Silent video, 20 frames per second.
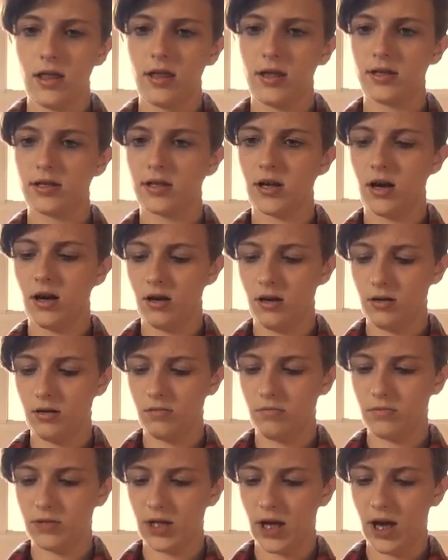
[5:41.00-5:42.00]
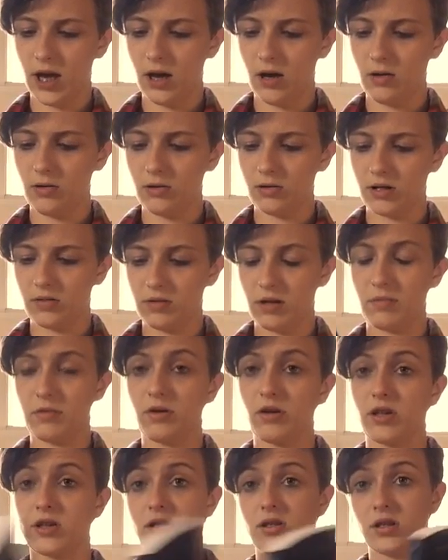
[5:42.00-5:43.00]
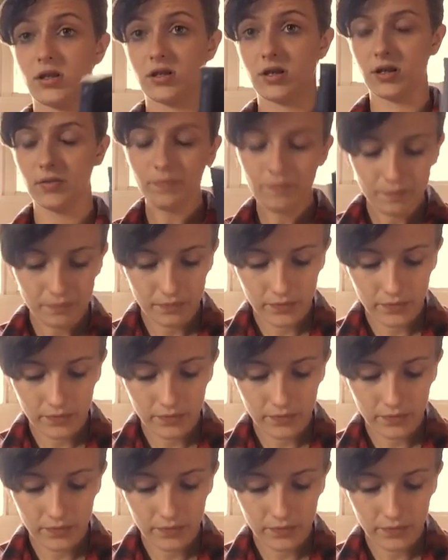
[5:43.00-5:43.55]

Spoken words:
This comes out September 2016.